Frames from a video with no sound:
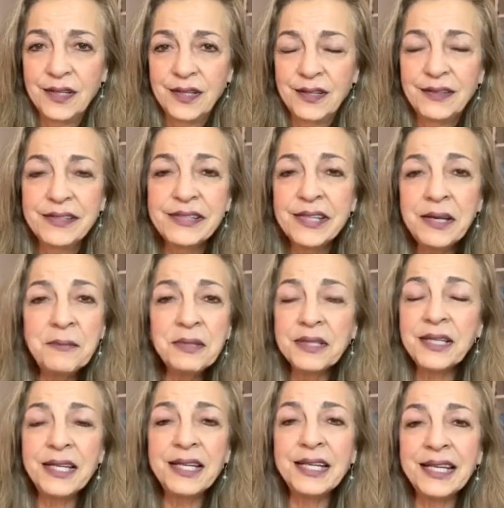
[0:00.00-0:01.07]
The same
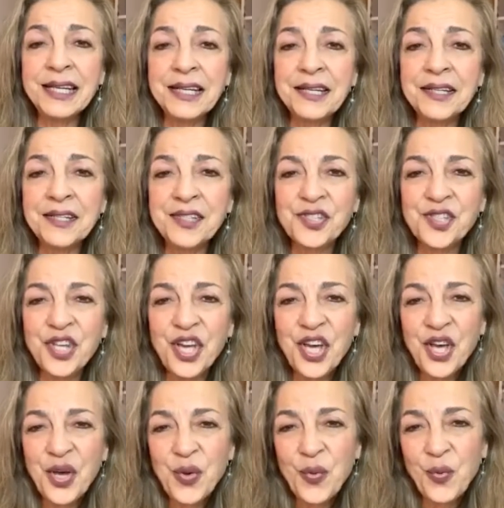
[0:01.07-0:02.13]
thing is
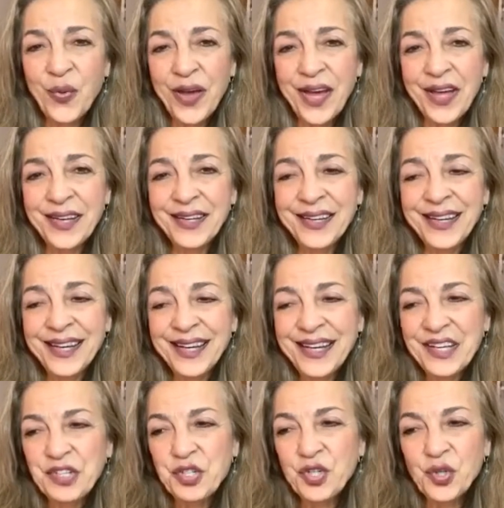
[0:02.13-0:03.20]
when
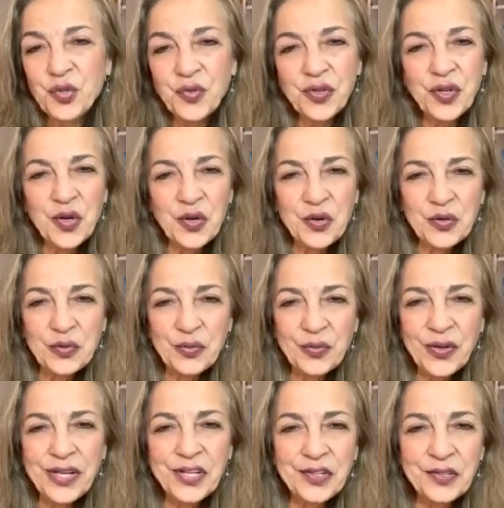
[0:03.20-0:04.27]
children are
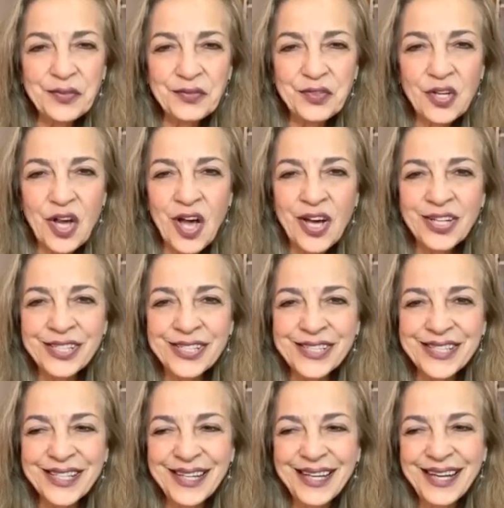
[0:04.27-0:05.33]
afraid of
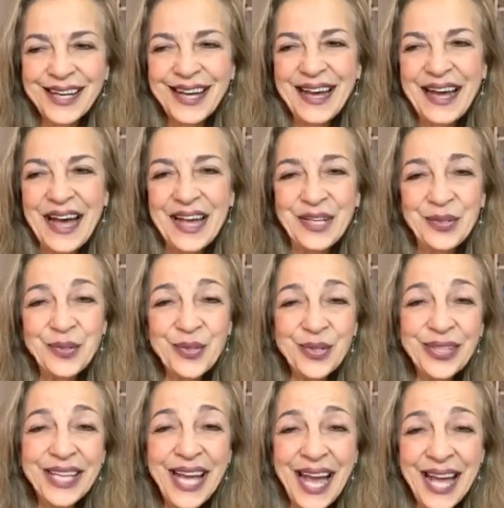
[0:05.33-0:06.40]
dogs, I
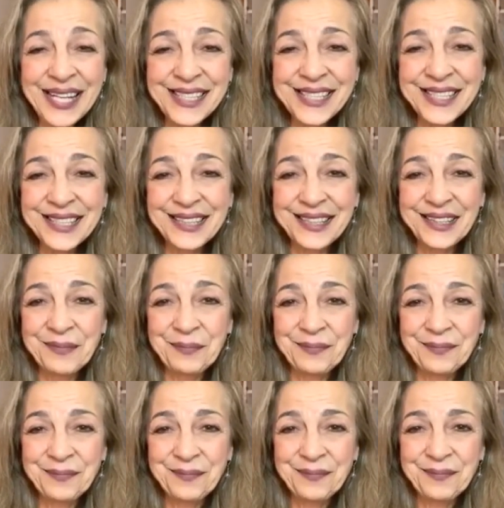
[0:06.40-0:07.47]
usually ask them,
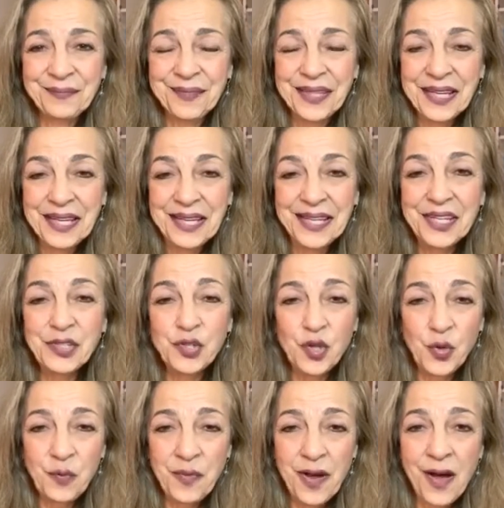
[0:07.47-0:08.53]
is
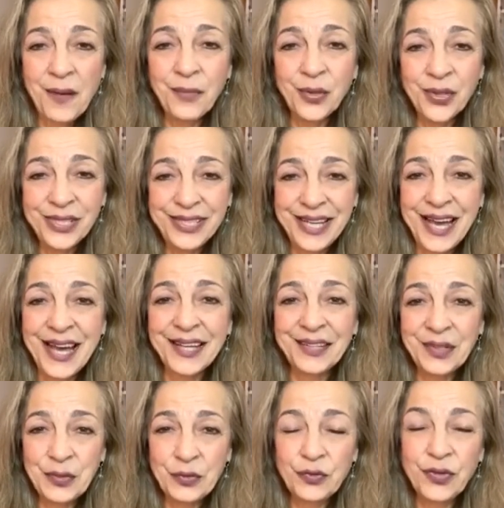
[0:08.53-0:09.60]
your mom or dad
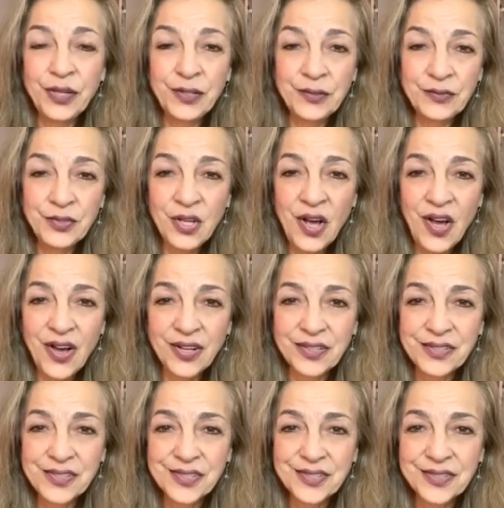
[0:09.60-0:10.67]
afraid of
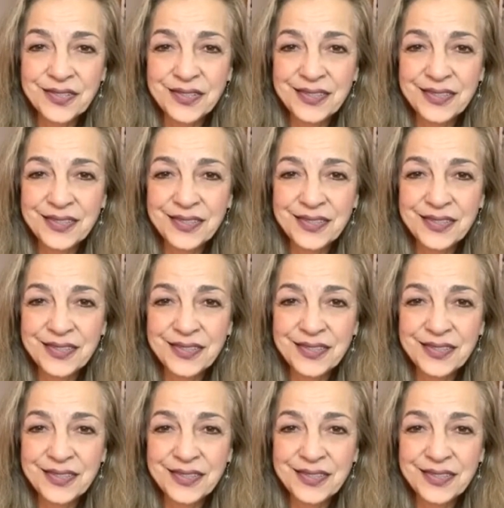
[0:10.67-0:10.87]
dogs?